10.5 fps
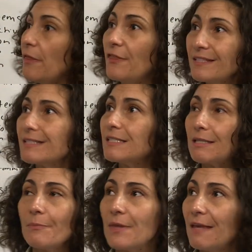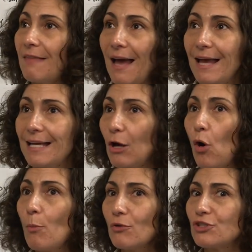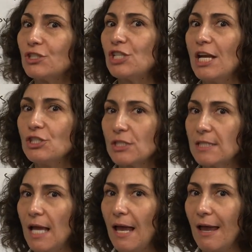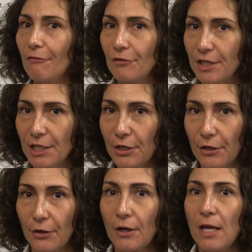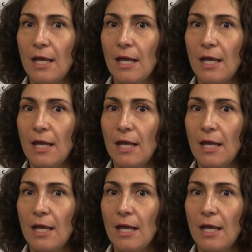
this is something that almost changes every year.